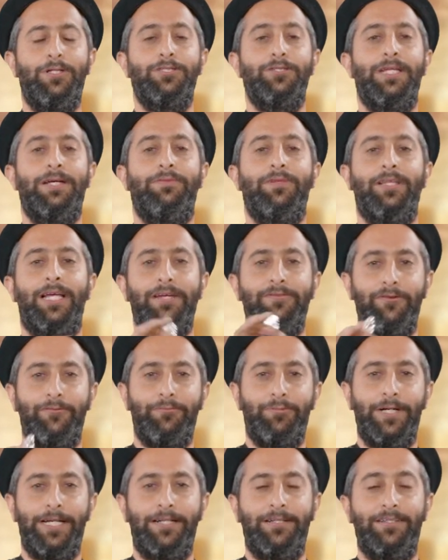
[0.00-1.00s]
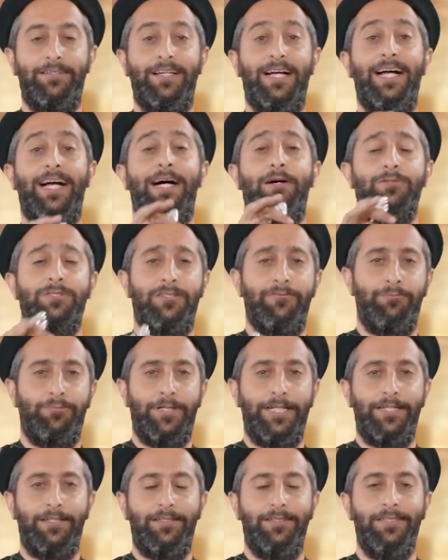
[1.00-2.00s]
wants you to have a life of prayer, a house of
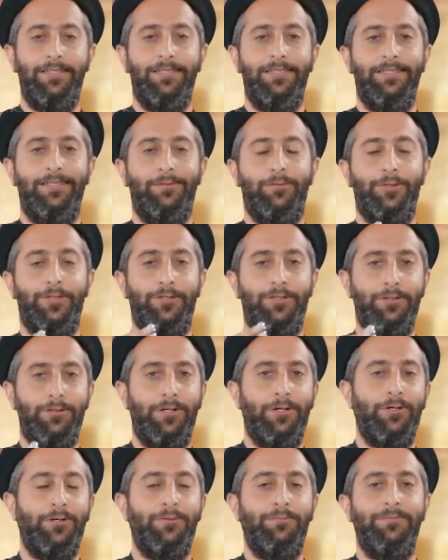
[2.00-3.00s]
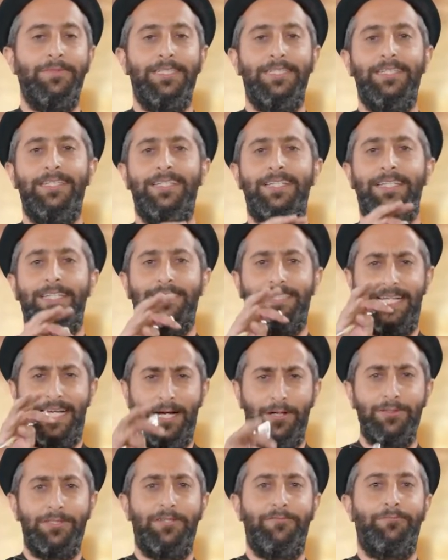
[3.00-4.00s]
prayer. When you go home, it's a
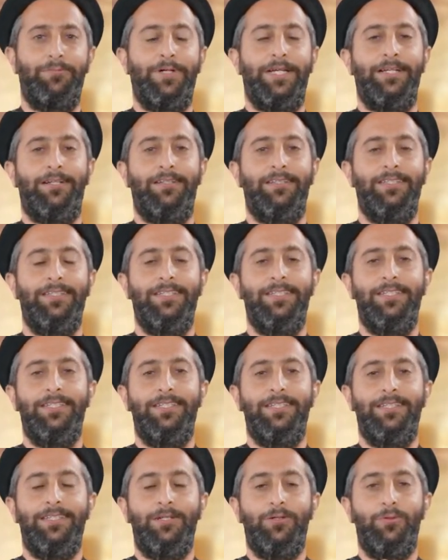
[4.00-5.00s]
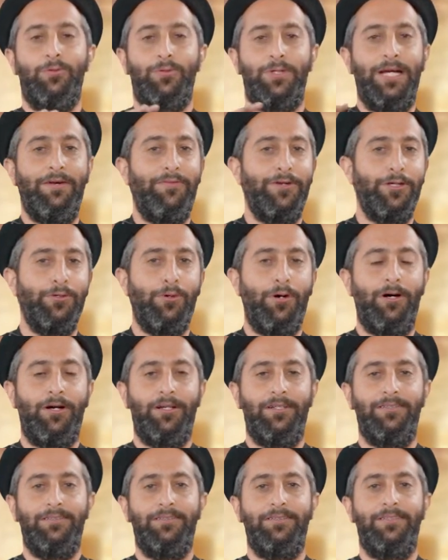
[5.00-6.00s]
house of prayer. Wherever you
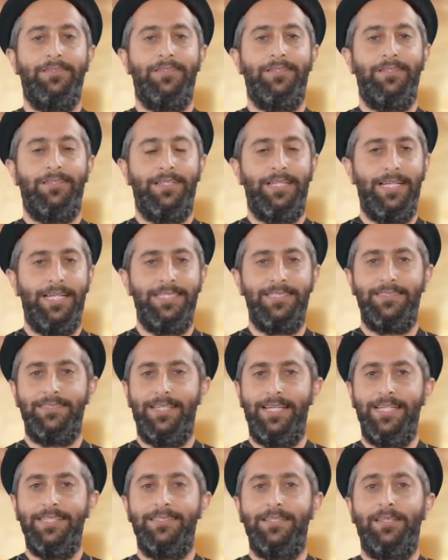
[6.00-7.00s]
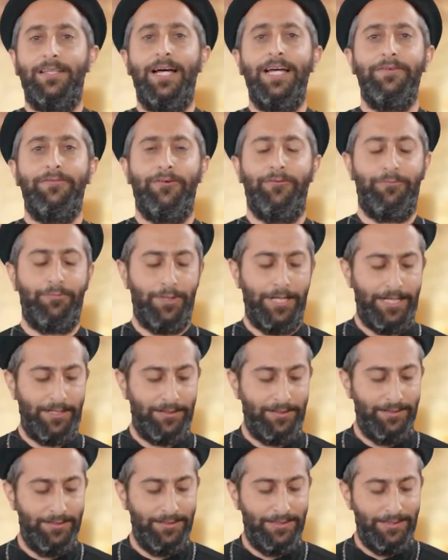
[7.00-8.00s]
are, it's a life of
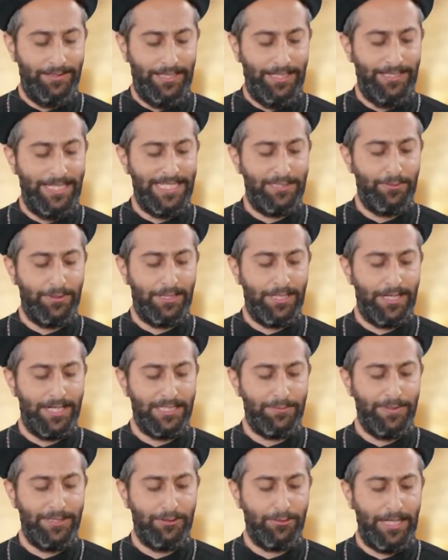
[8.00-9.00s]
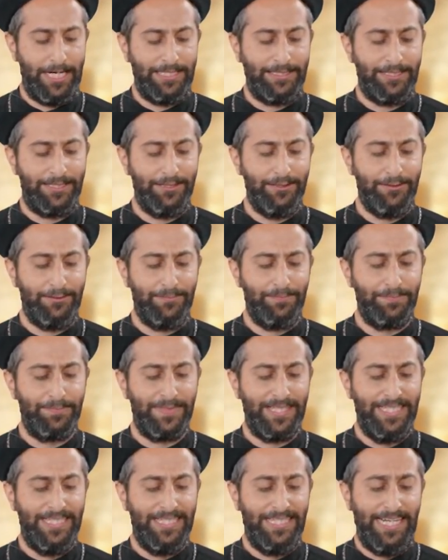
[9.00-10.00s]
prayer. And that's what God has been trying to do.
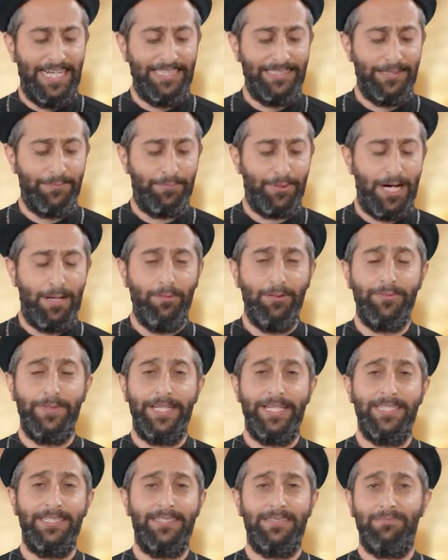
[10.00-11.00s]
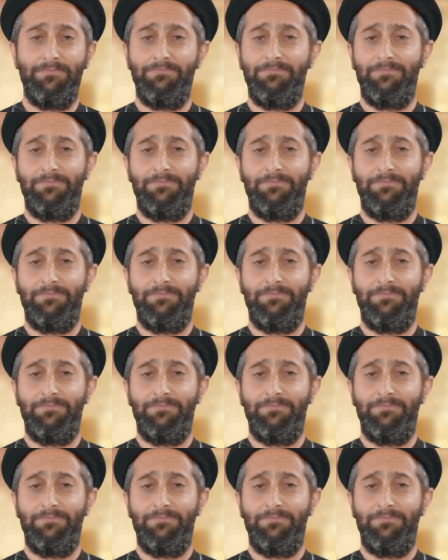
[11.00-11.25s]
And the problem is,